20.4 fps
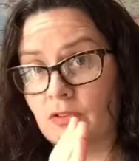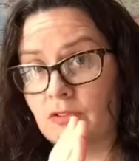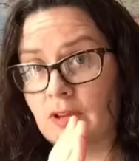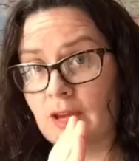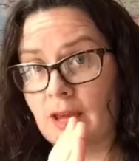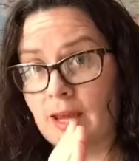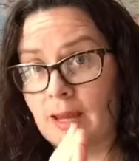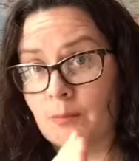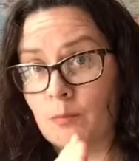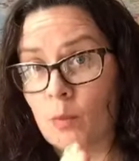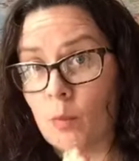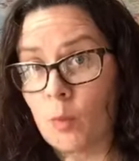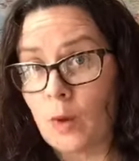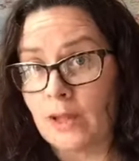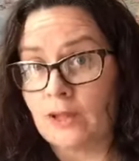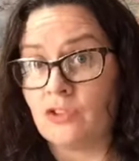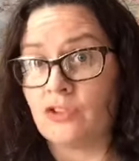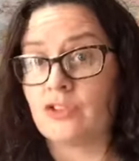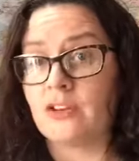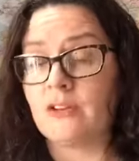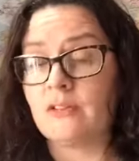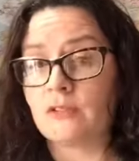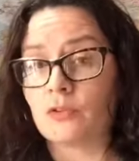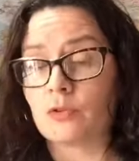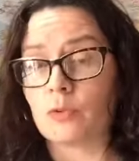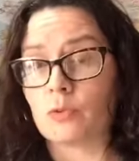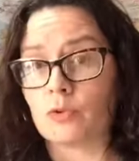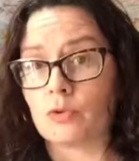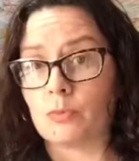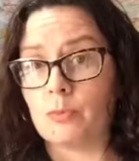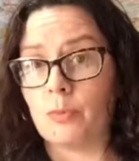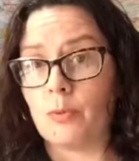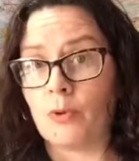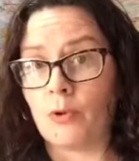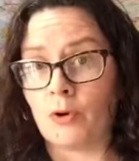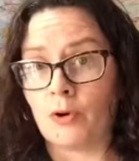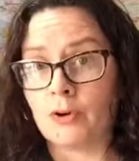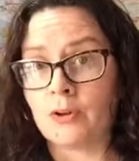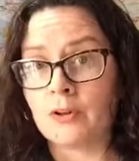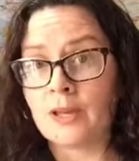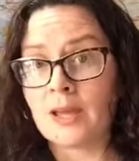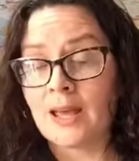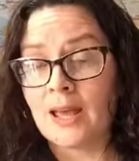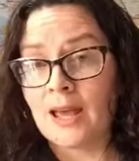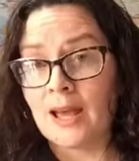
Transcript: time when Jesus was born